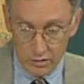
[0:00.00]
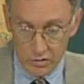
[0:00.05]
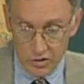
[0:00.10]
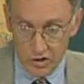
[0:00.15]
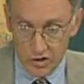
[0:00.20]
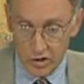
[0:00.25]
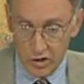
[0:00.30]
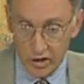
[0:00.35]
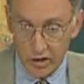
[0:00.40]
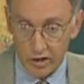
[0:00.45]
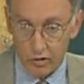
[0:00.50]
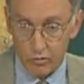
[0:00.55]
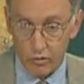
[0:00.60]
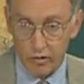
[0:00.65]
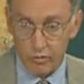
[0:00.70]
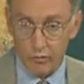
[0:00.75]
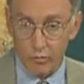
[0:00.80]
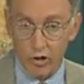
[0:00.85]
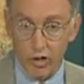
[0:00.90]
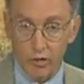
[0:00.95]
studied
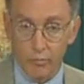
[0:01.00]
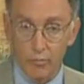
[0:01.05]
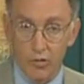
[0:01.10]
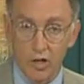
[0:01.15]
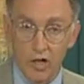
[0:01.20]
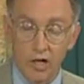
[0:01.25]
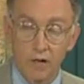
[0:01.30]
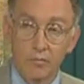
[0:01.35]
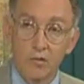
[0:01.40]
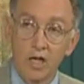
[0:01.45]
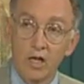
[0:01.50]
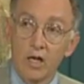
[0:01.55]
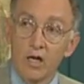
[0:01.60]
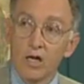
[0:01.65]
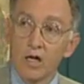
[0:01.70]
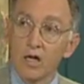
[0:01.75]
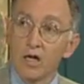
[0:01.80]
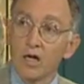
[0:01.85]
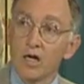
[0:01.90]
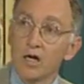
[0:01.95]
with Marpa
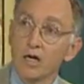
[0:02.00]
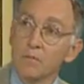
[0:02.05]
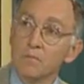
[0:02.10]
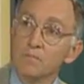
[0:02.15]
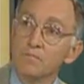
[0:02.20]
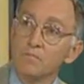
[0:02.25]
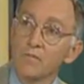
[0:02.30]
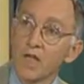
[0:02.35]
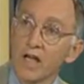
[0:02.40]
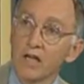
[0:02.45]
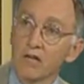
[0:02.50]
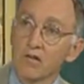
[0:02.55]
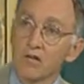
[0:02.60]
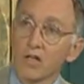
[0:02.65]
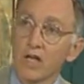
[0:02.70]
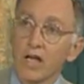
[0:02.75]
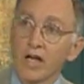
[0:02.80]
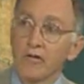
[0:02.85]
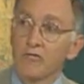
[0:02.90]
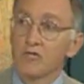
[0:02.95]
and
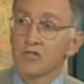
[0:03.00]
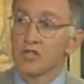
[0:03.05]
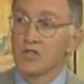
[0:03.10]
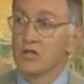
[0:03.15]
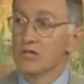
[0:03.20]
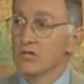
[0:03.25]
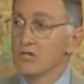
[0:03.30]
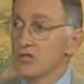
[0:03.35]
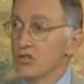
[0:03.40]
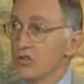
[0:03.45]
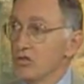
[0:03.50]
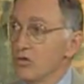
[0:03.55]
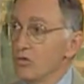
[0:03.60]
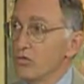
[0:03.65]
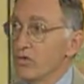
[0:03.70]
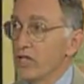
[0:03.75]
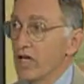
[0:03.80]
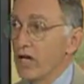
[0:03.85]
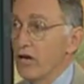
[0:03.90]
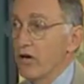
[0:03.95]
left
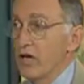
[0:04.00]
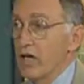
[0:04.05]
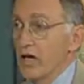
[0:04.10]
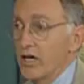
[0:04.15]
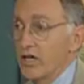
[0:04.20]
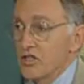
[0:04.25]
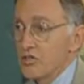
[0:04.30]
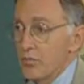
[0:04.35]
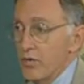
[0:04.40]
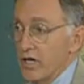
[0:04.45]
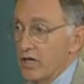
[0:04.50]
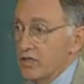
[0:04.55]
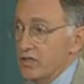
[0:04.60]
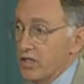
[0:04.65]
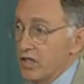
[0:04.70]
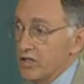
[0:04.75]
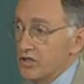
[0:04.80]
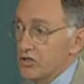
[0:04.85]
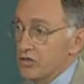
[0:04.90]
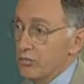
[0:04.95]
to carry on his
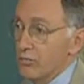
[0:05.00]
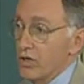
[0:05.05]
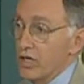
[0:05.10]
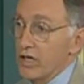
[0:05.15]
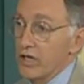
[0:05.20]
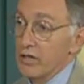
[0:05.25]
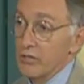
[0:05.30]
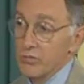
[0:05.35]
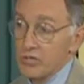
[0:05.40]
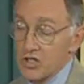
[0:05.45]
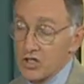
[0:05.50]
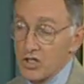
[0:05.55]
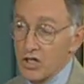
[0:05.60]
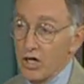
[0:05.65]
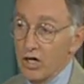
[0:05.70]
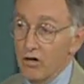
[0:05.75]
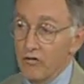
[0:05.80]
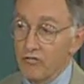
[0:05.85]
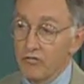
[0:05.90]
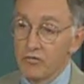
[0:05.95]
meditation by
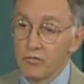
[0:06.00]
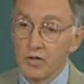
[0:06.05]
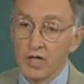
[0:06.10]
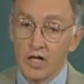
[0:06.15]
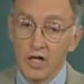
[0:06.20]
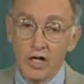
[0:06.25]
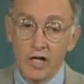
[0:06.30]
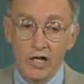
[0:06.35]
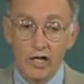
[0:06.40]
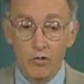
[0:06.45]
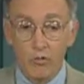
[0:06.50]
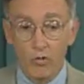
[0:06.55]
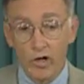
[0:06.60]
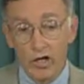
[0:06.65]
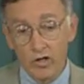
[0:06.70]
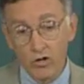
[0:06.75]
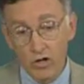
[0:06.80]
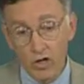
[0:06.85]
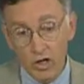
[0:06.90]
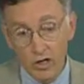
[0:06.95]
himself. He
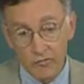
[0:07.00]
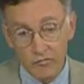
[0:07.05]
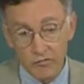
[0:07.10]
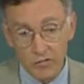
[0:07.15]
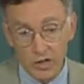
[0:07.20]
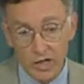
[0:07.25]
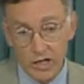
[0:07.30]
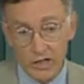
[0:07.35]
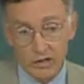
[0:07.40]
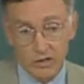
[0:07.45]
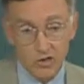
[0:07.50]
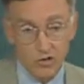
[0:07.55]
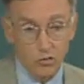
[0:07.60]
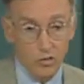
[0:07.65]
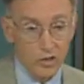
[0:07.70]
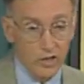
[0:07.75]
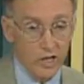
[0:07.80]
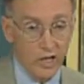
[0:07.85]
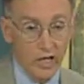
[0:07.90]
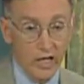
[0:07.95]
went off not
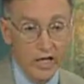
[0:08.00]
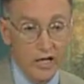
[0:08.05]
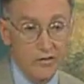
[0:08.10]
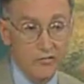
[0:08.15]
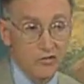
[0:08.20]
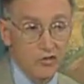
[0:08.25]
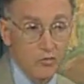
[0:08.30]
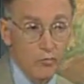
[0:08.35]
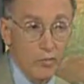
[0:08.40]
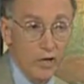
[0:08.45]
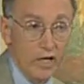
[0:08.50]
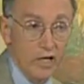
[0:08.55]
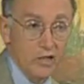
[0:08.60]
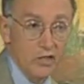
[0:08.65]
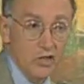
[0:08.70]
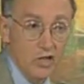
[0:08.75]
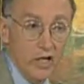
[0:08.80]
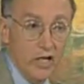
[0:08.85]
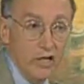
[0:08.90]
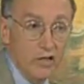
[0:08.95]
to a cave to
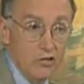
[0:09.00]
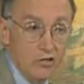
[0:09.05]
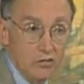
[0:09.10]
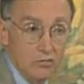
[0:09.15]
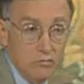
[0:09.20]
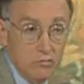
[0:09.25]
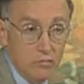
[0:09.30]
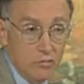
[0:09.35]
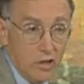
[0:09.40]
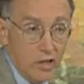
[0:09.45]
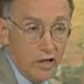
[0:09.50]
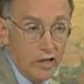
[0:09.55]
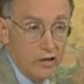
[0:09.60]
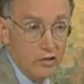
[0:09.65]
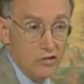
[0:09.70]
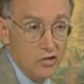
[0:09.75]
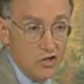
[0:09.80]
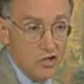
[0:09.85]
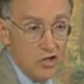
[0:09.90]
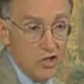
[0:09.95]
meditate, not
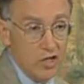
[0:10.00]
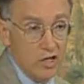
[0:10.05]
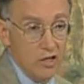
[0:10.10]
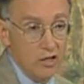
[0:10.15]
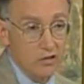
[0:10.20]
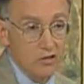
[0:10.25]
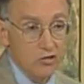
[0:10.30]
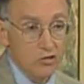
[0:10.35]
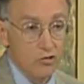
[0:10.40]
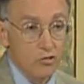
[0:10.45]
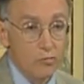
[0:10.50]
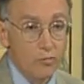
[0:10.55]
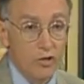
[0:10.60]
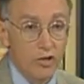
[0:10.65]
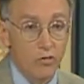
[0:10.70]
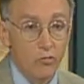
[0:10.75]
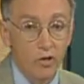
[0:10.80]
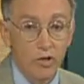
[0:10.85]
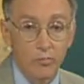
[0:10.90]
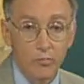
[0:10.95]
into solitude,
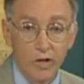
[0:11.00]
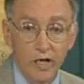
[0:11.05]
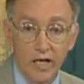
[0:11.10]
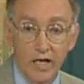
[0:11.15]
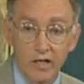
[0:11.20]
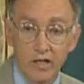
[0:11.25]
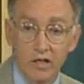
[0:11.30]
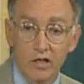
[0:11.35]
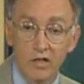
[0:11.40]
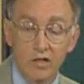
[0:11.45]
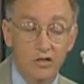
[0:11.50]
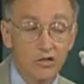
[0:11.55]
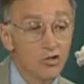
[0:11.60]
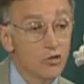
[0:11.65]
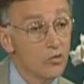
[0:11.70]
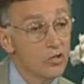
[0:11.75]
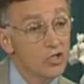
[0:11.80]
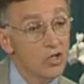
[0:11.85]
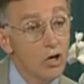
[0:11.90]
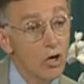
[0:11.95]
but he went back
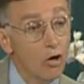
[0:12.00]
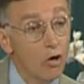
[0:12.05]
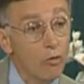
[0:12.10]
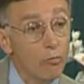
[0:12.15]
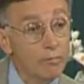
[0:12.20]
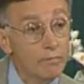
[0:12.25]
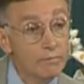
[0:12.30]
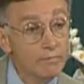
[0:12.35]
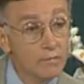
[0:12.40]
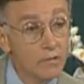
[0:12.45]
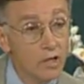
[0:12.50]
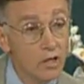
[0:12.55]
to his home